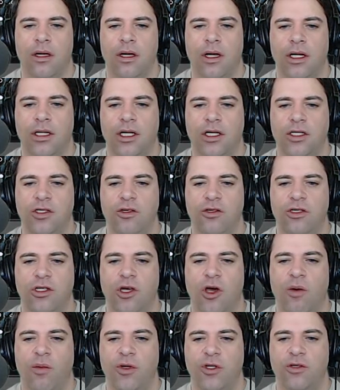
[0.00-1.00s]
It doesn't use the
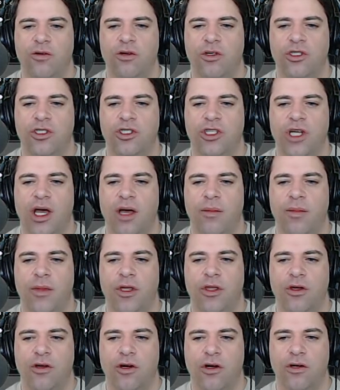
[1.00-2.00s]
open source gem in
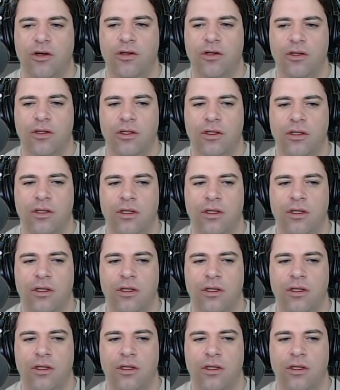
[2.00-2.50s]
the kernel.